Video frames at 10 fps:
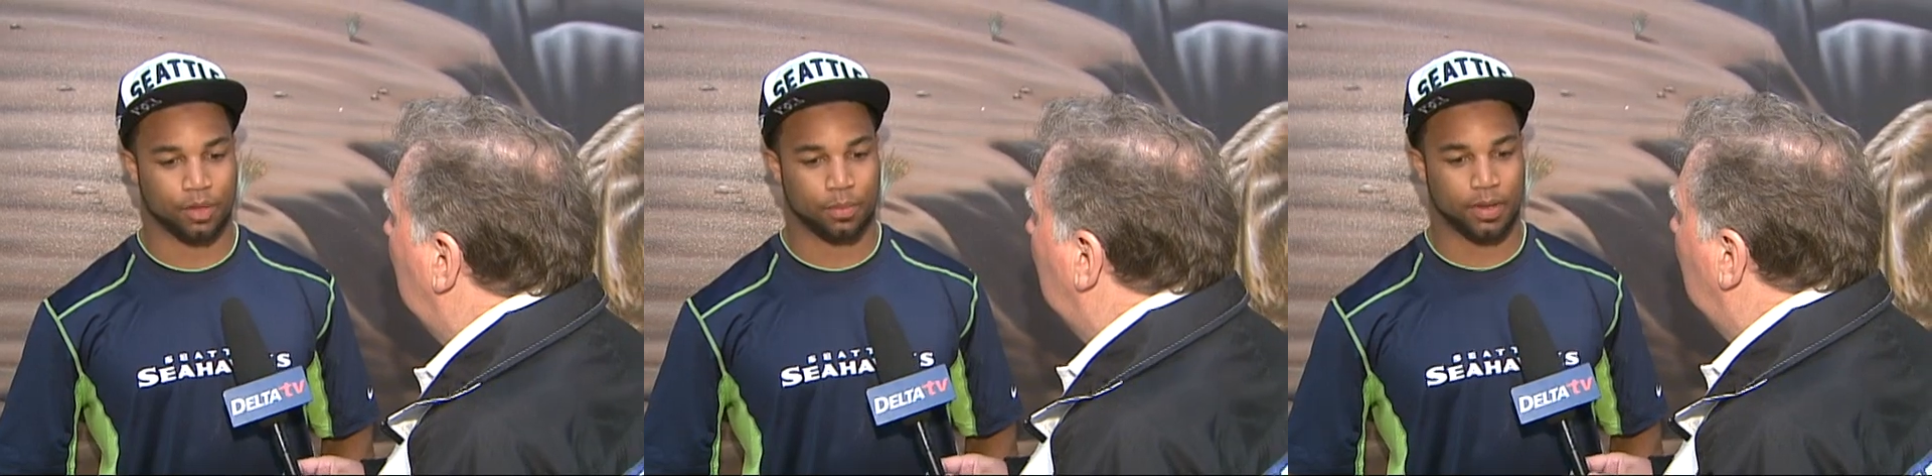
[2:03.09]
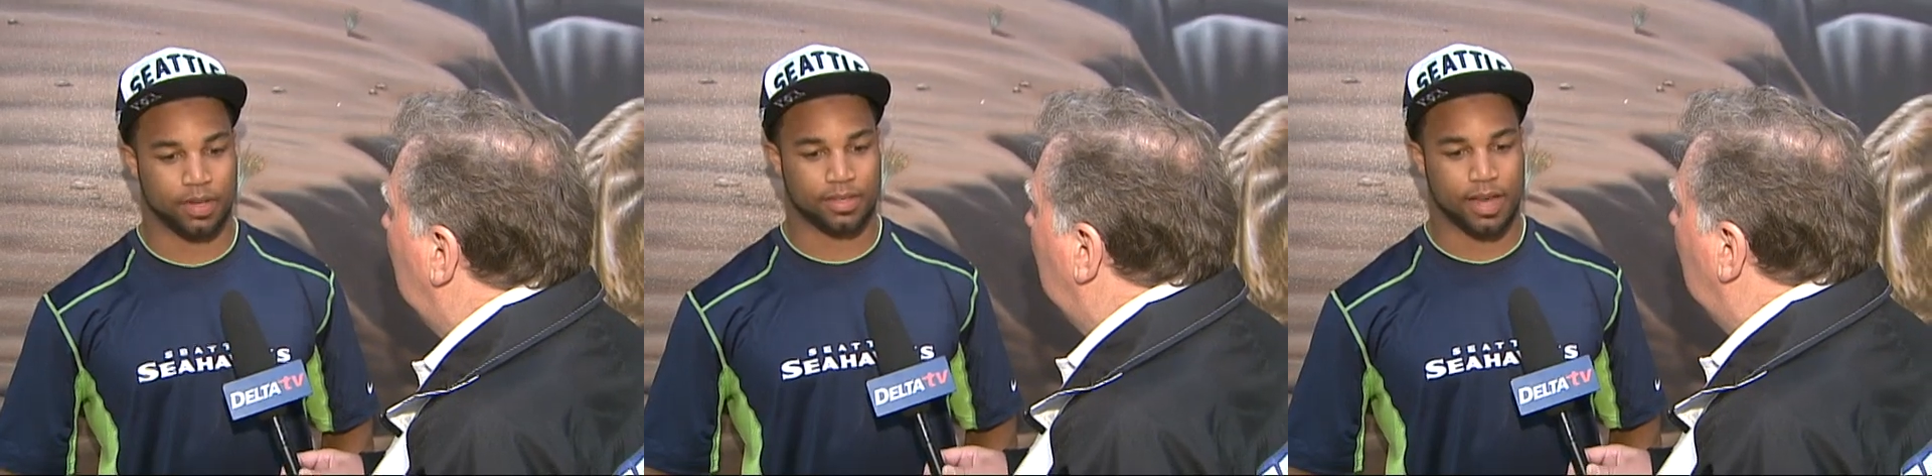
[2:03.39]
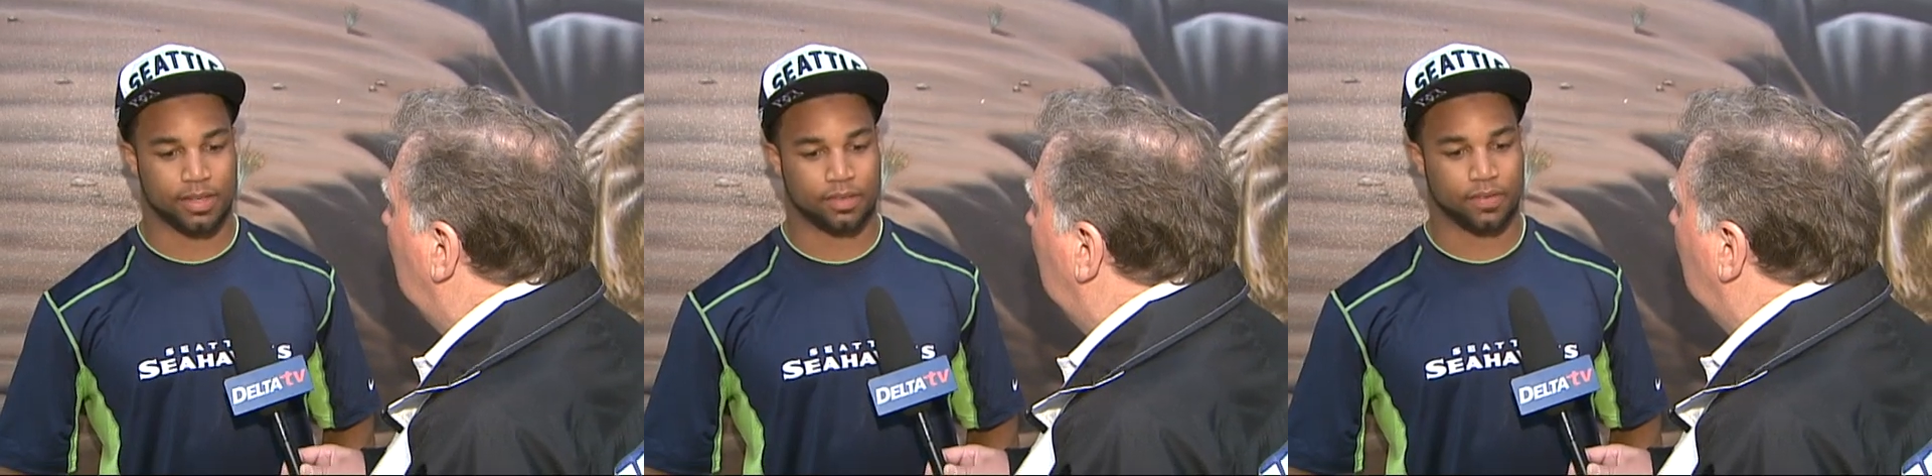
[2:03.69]
know, being a
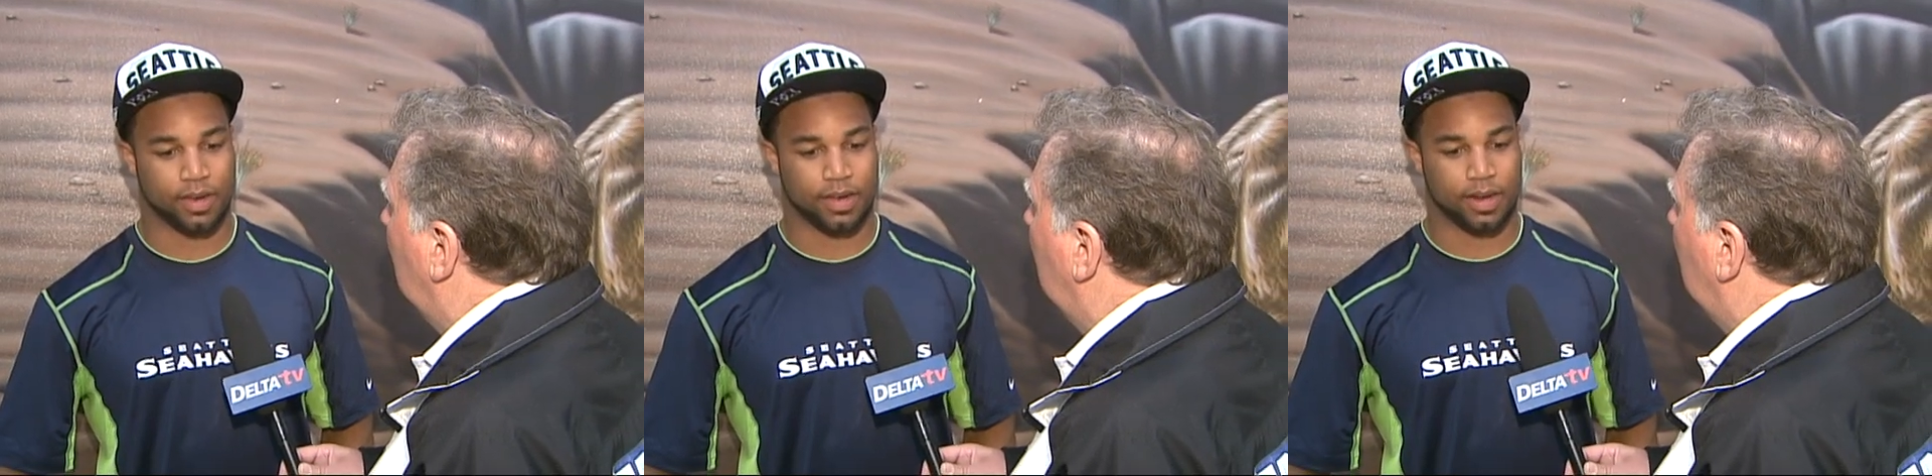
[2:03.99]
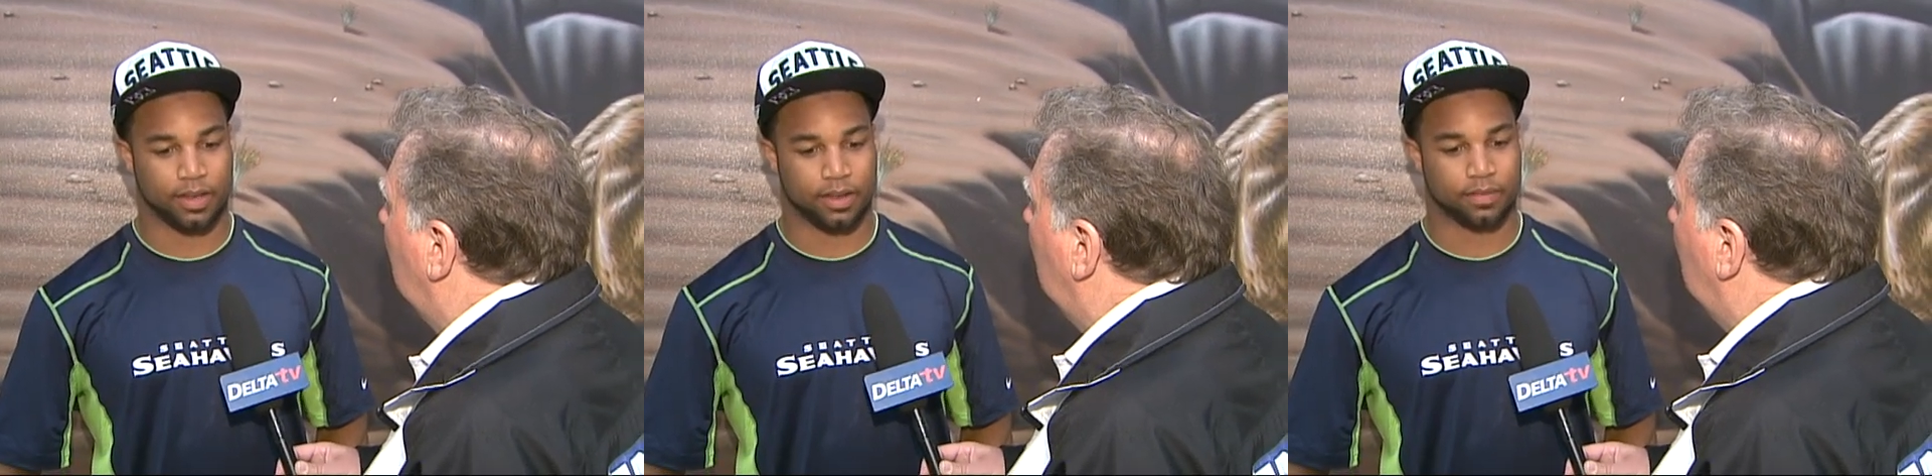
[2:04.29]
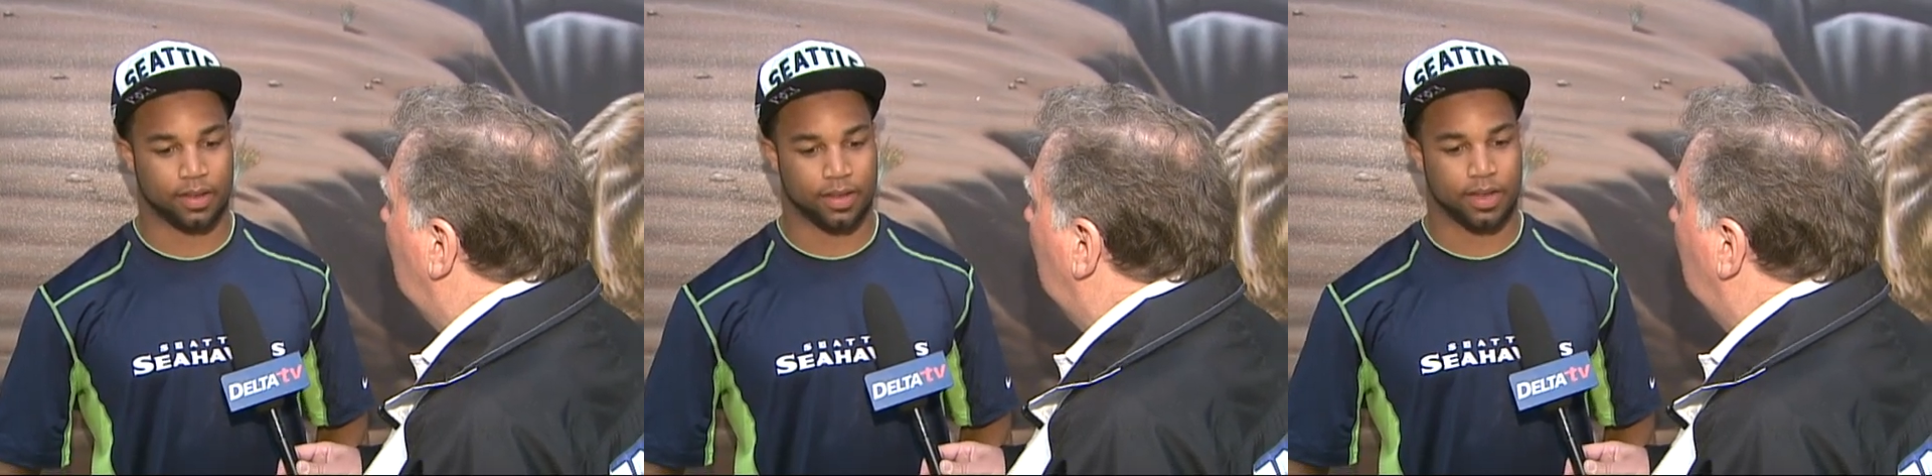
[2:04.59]
Titans fan, I
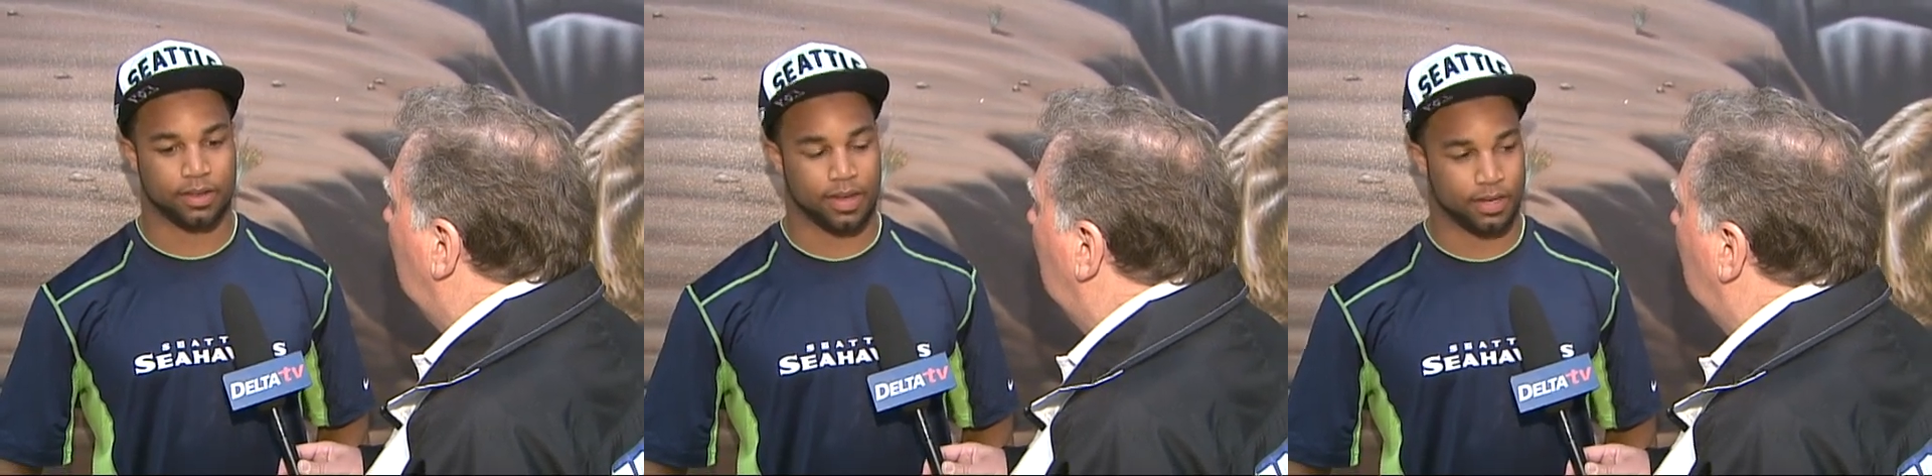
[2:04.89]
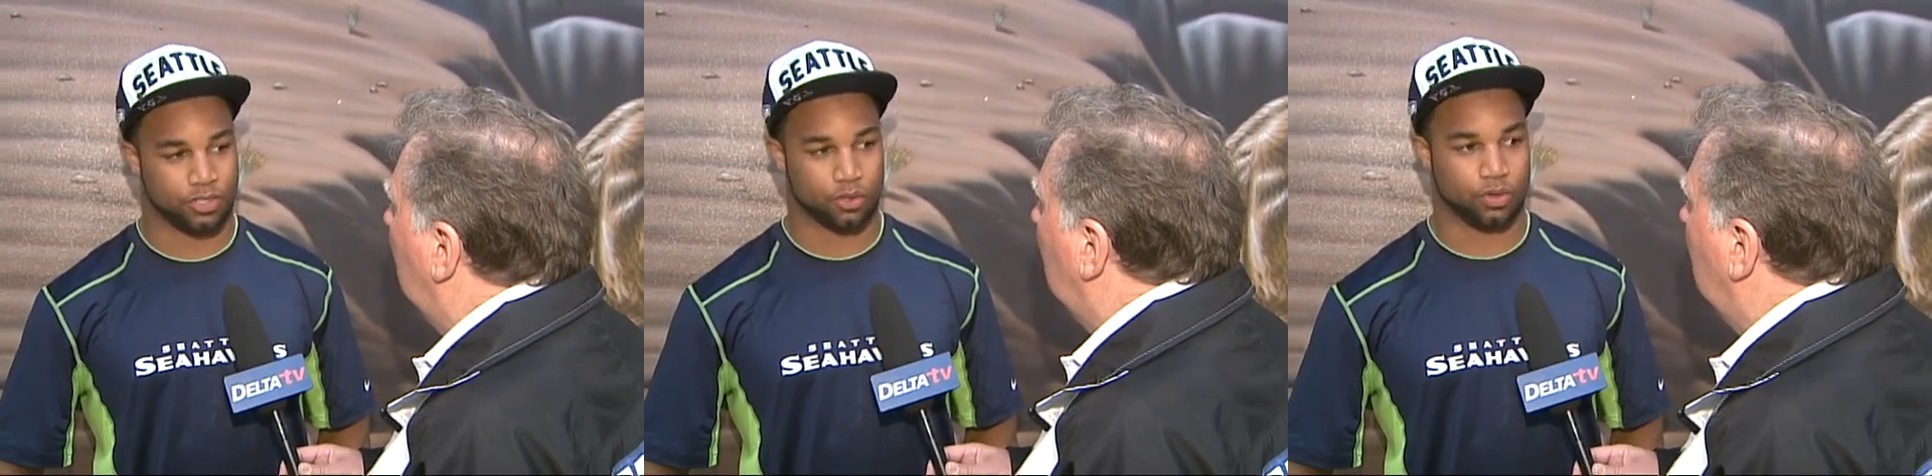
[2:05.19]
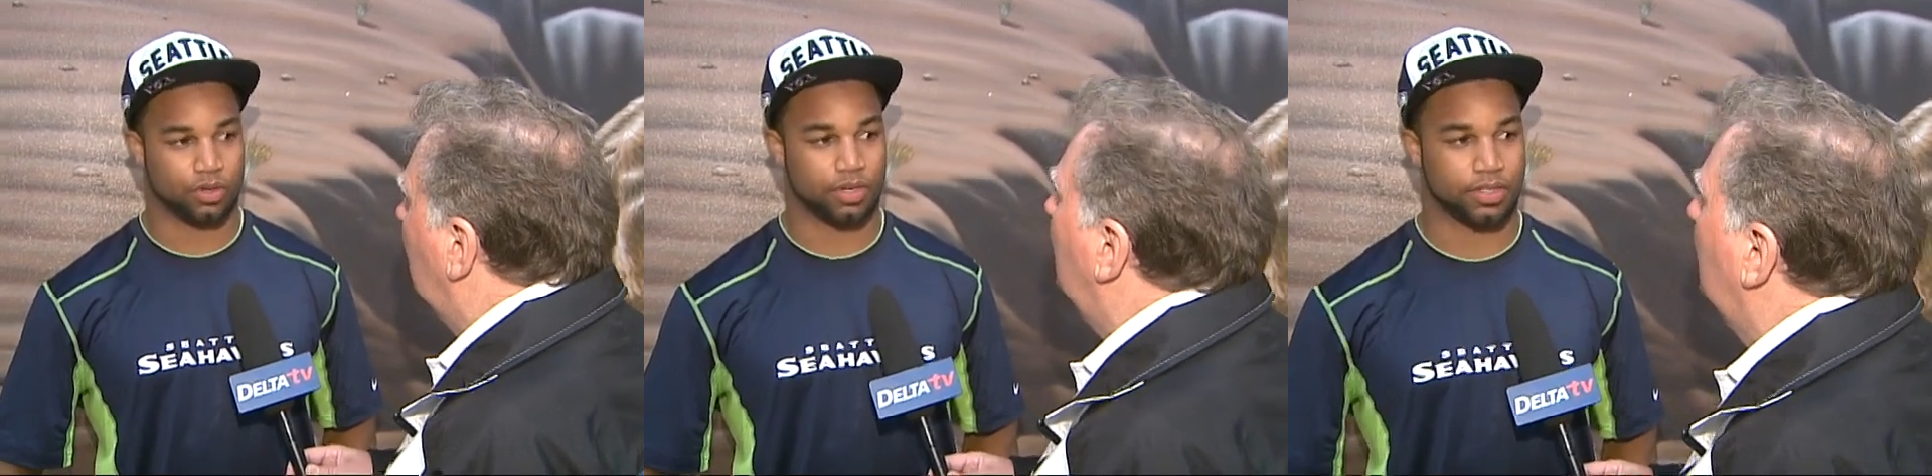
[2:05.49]
like Eddie
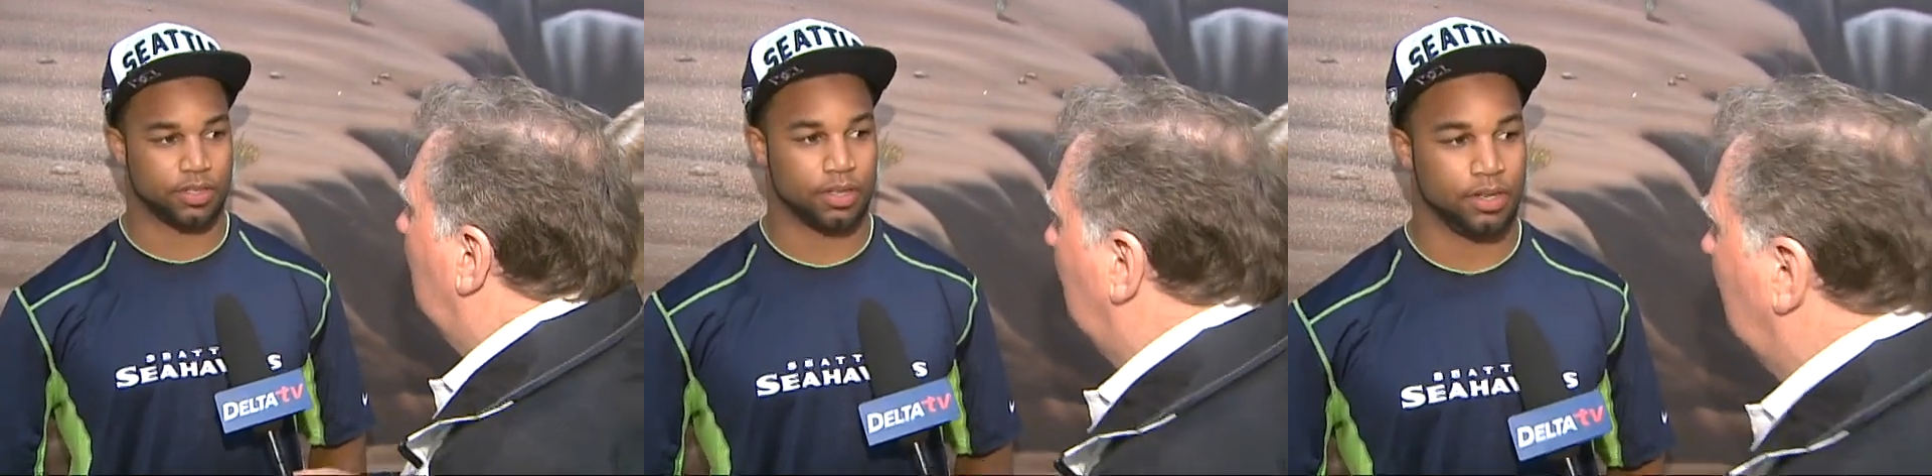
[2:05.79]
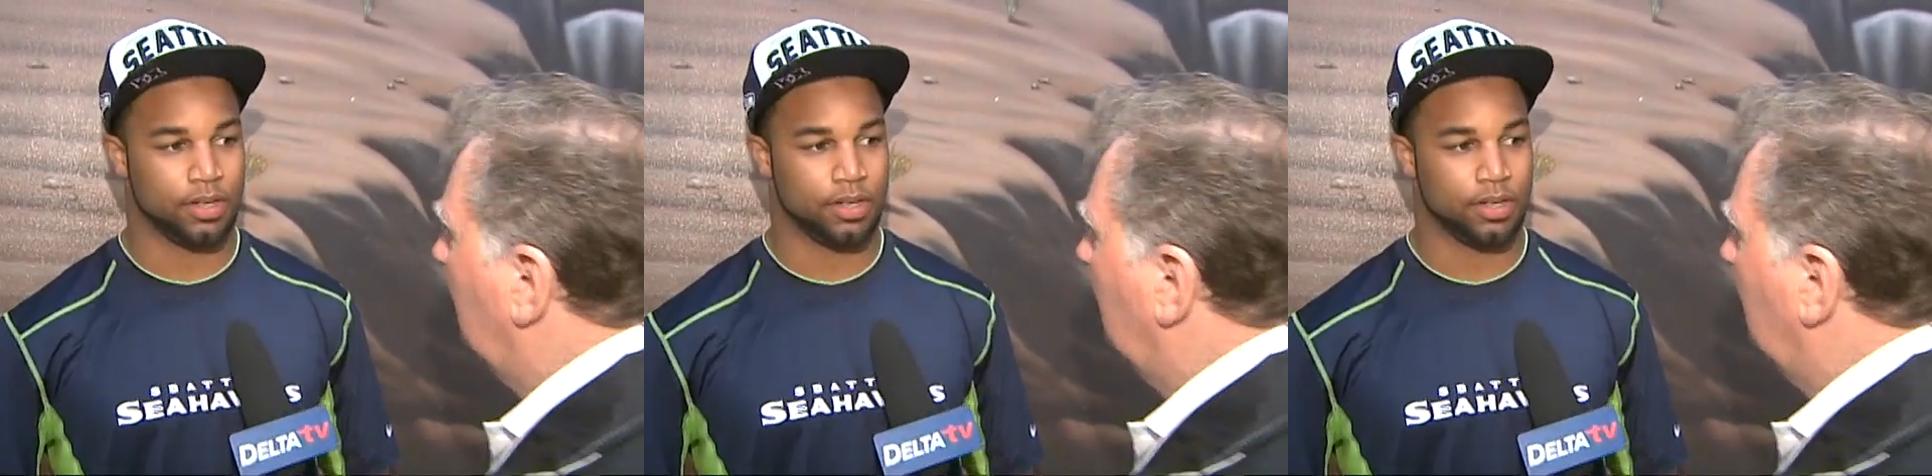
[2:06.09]
George and